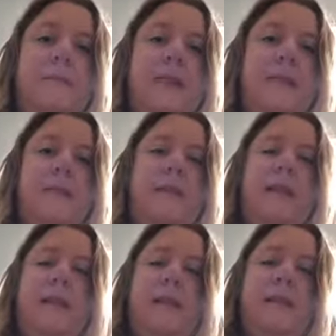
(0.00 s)
And it
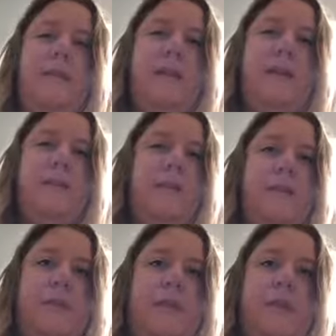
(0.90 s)
varies from
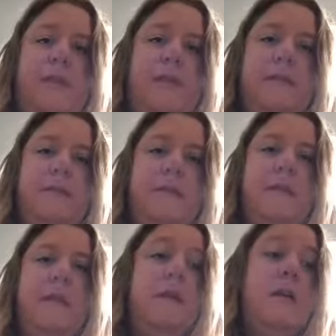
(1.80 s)
person to person.
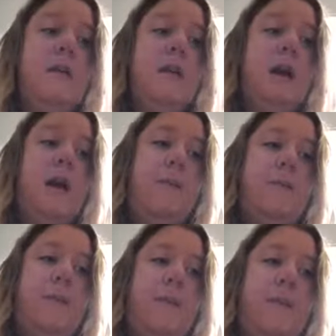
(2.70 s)

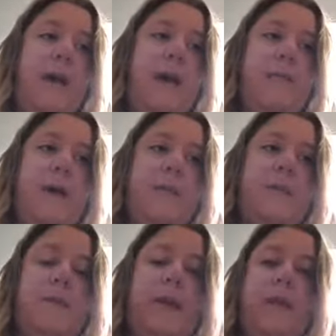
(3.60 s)
Some people have
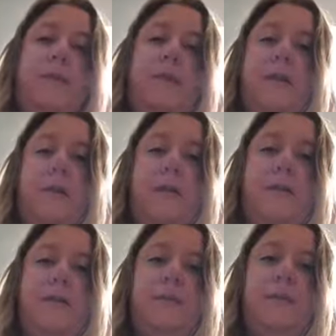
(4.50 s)
problems speaking in front of
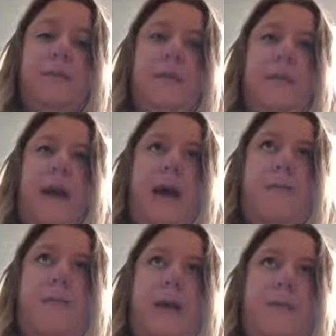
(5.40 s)
people. Some people
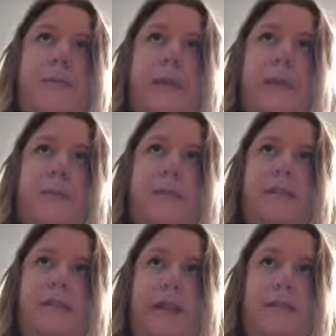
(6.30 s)
have problems getting up
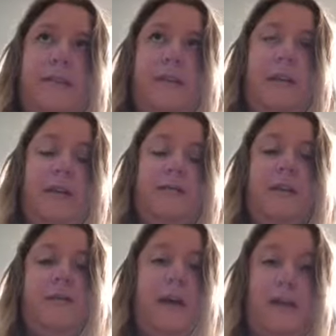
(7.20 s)
on stage and talking in
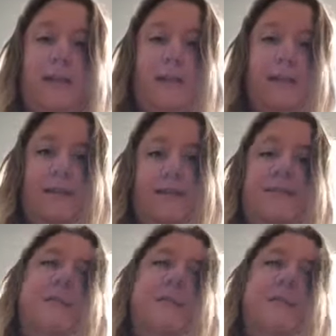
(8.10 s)
front of audiences.